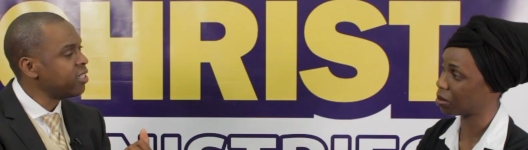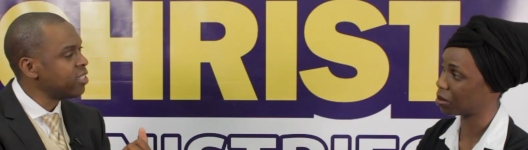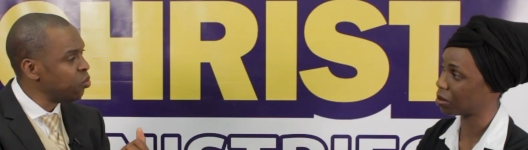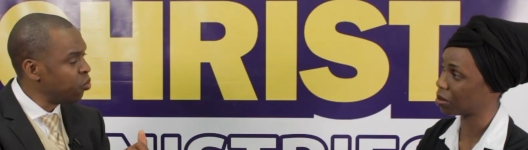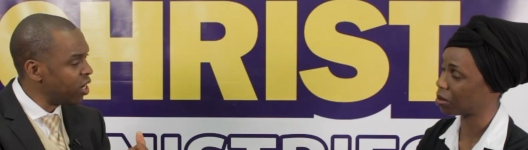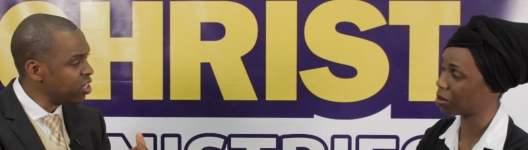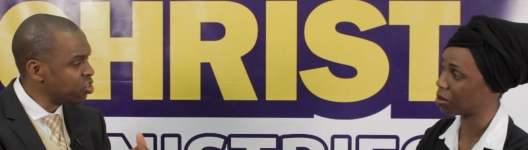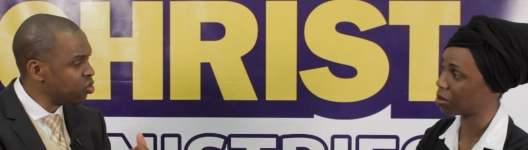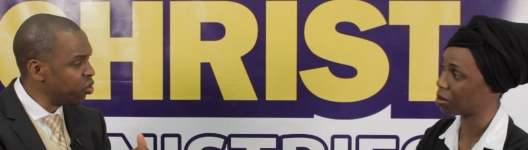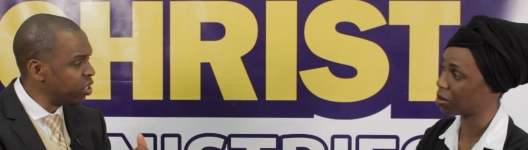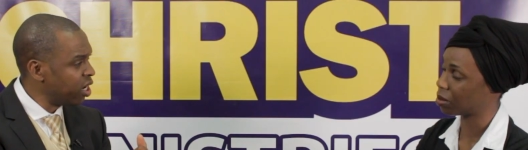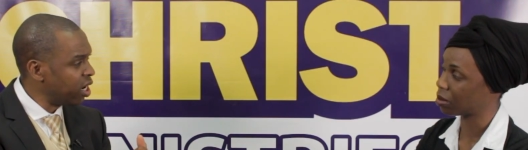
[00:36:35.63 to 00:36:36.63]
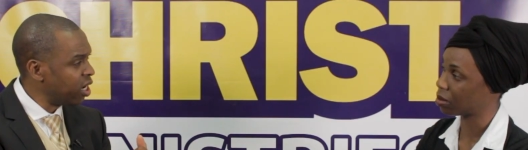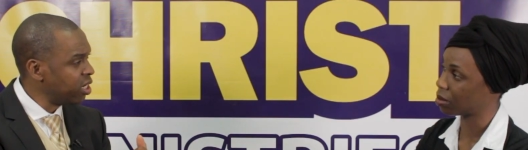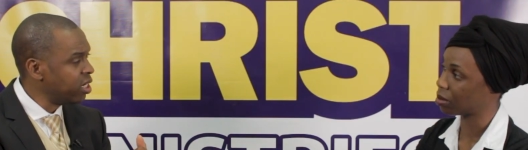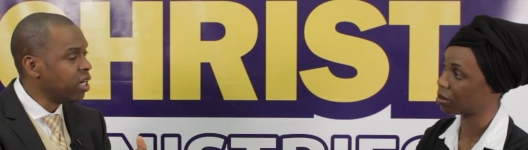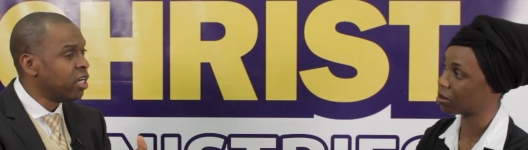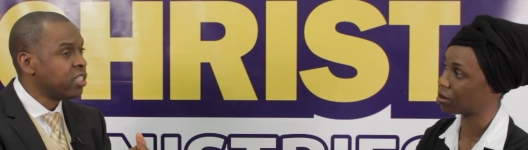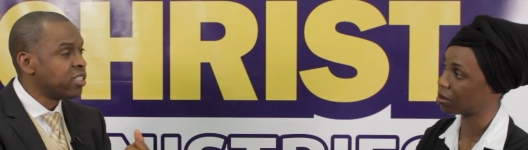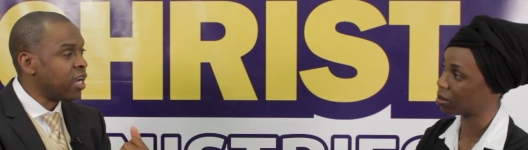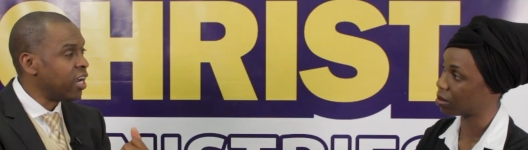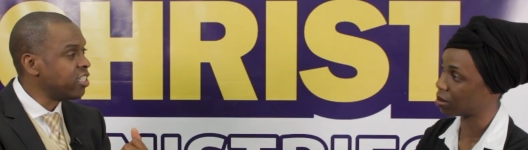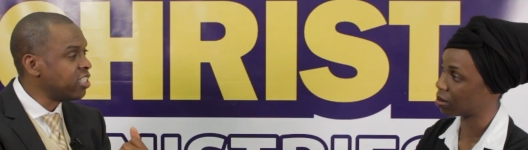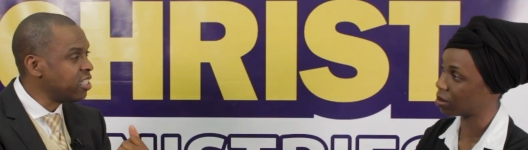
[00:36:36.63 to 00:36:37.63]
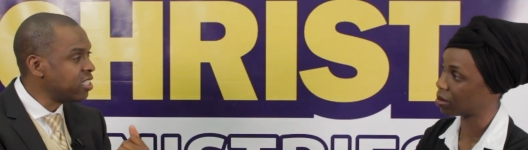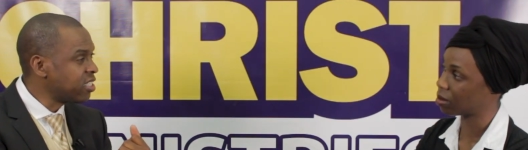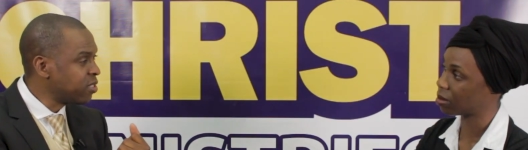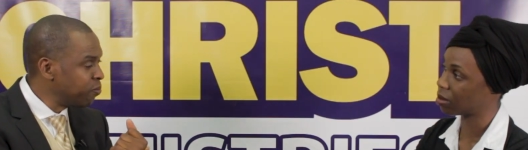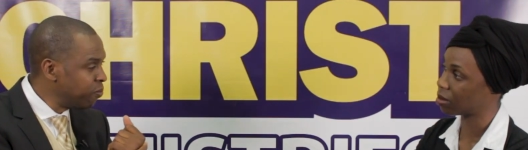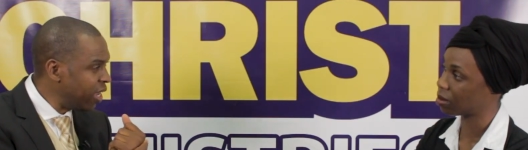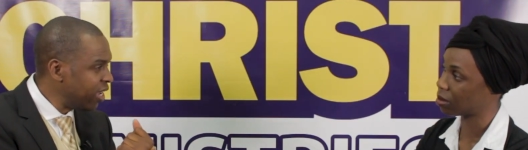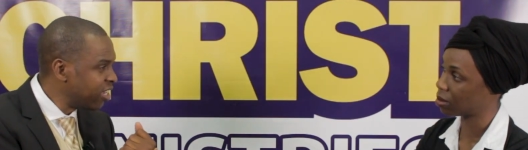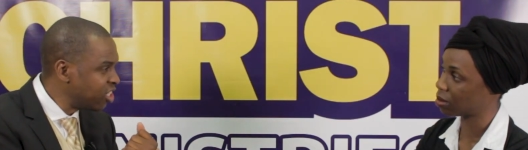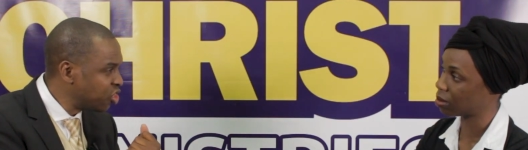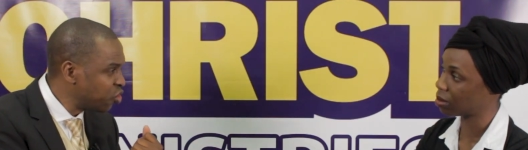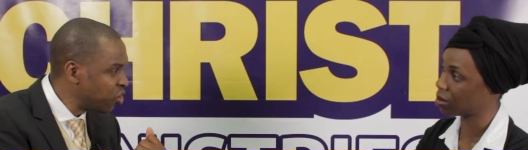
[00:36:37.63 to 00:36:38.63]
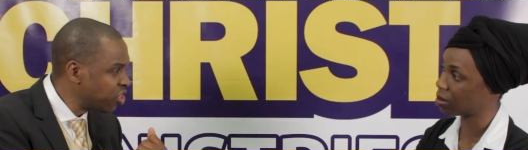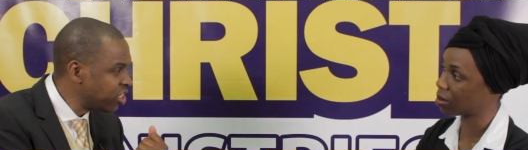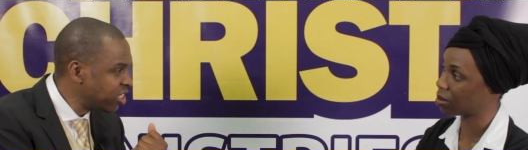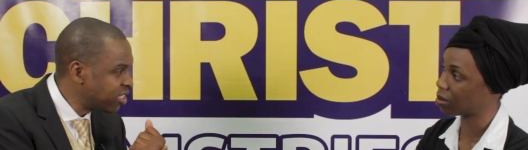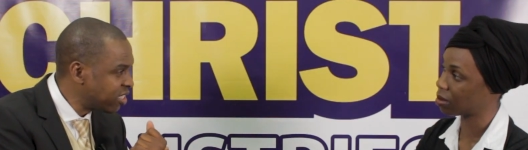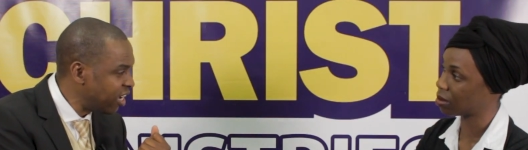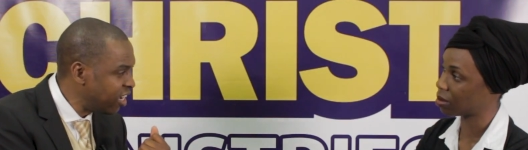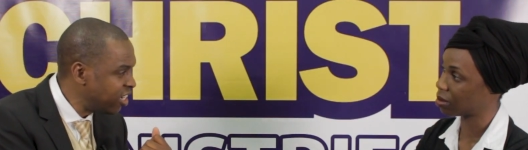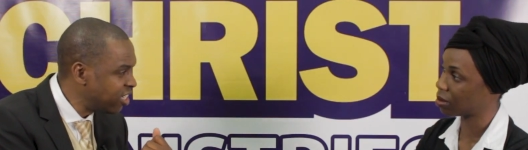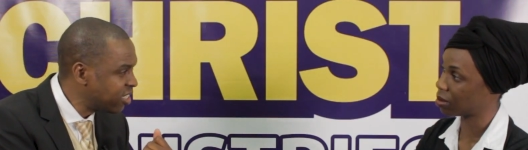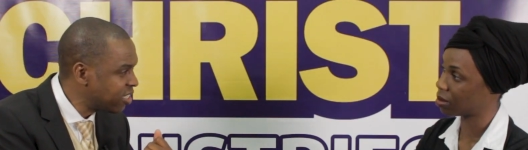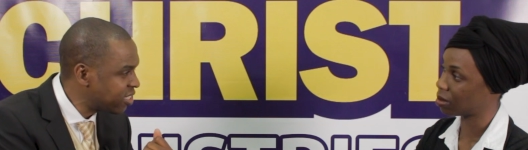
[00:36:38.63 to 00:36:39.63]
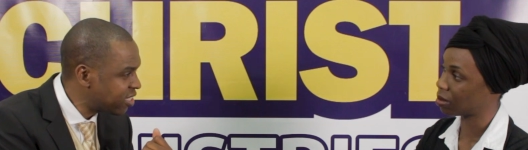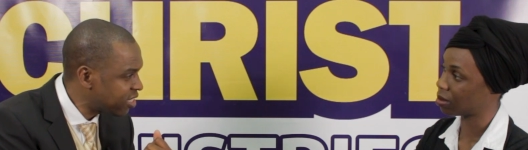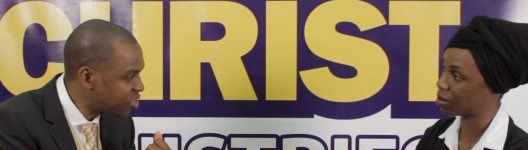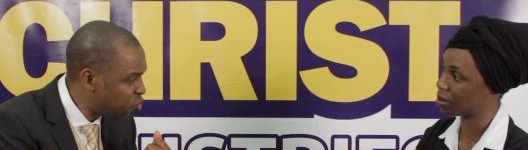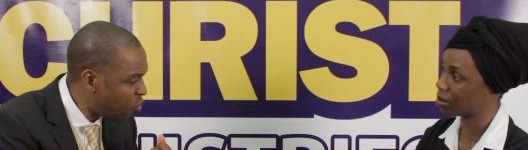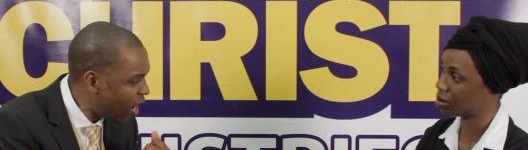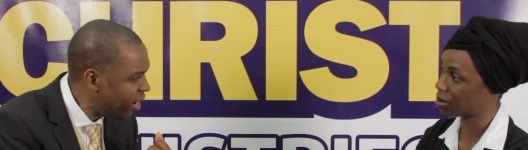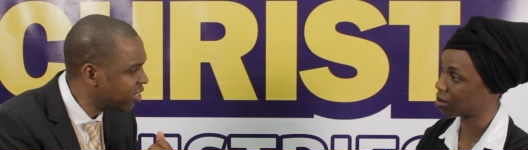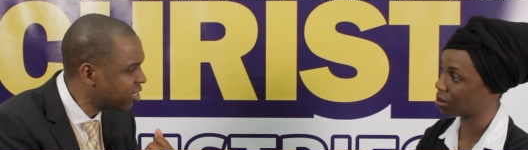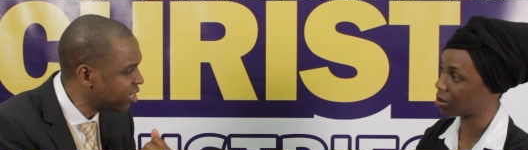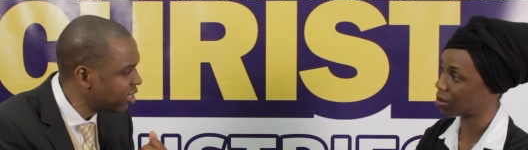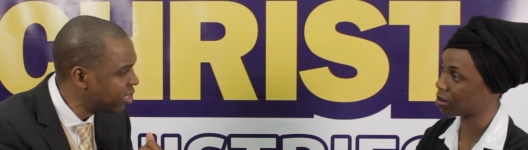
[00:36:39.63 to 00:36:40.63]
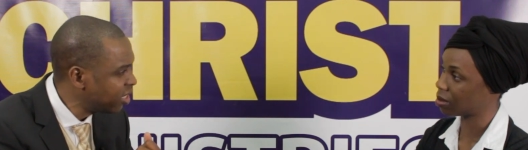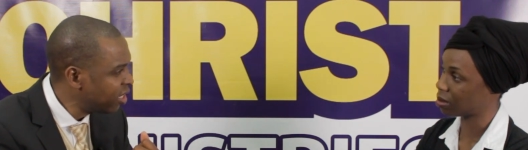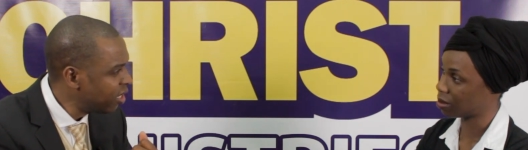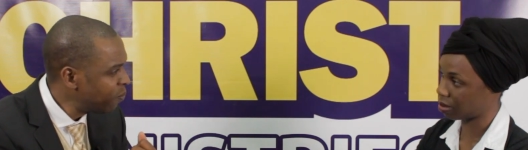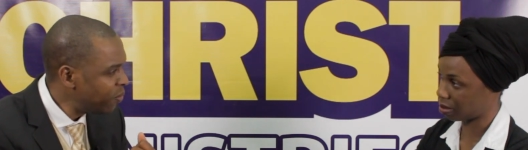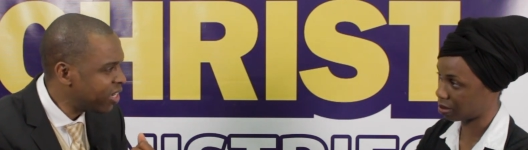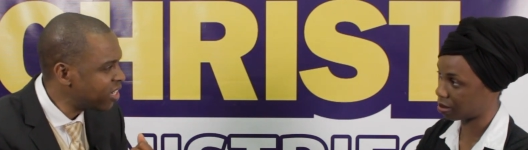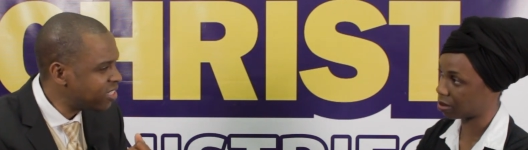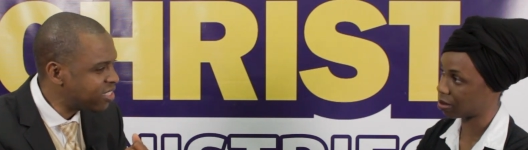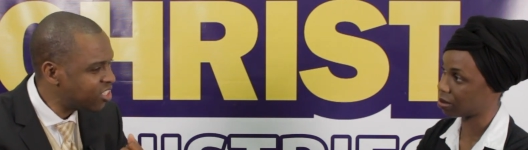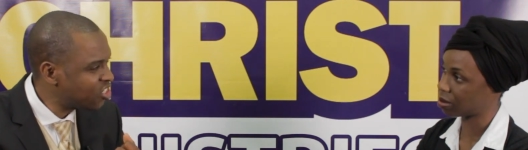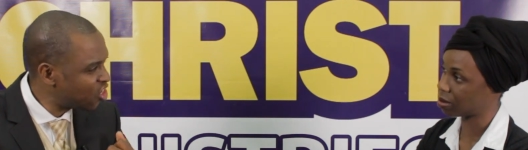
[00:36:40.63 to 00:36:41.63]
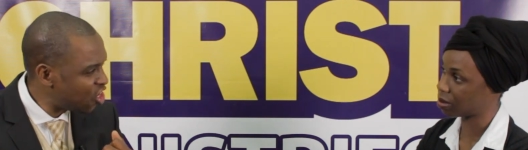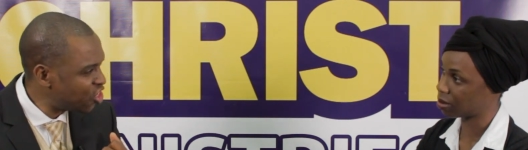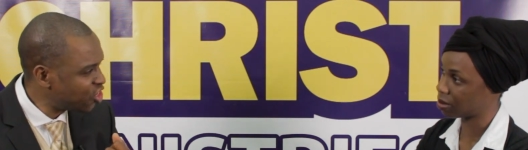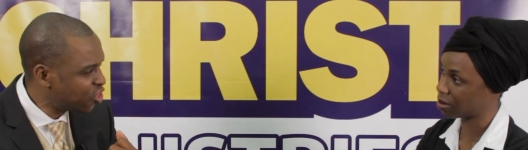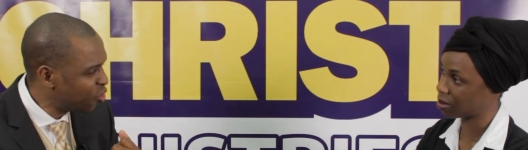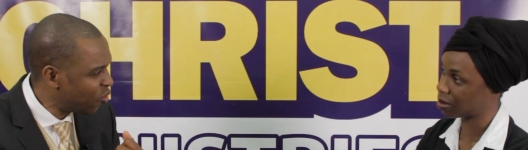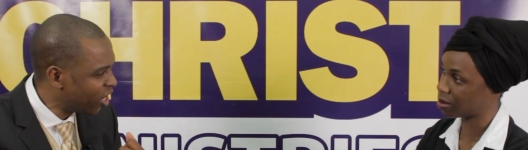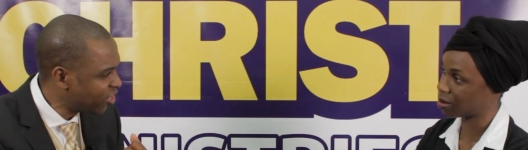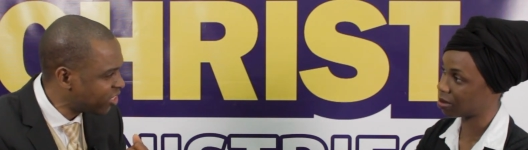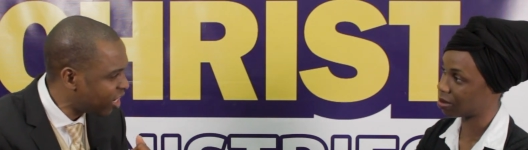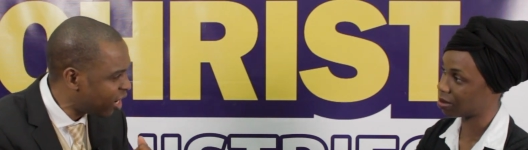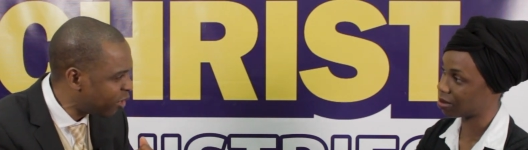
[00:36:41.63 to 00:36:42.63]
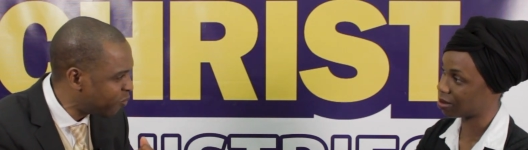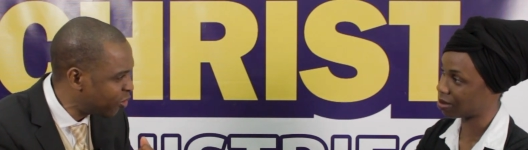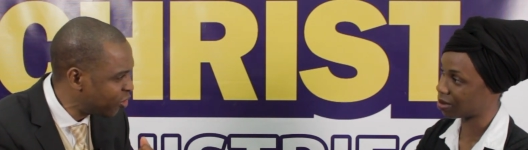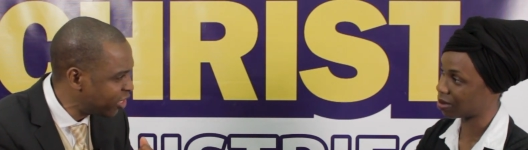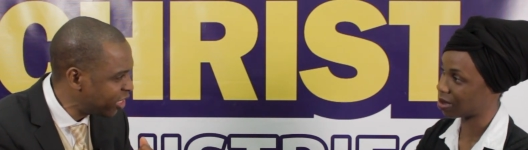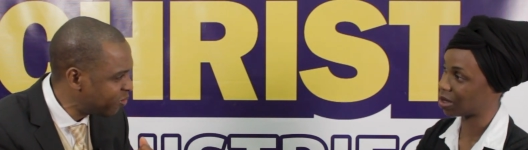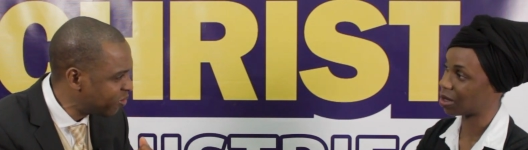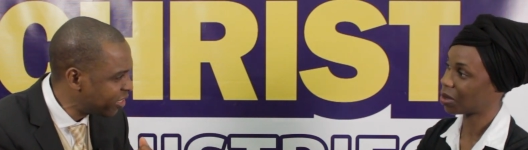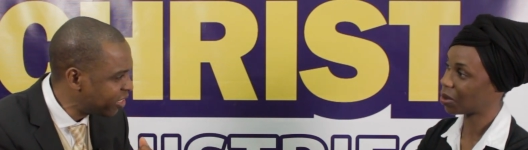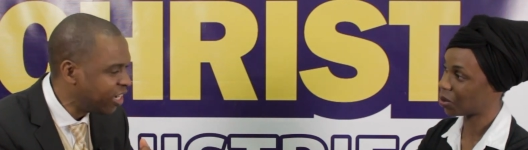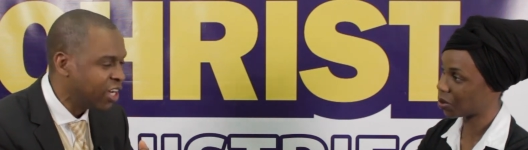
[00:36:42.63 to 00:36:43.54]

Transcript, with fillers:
Speaker 1: And I said, What is going on? And she's making sure she's saying it quietly mm -hmm. because the church don't want to talk about demon.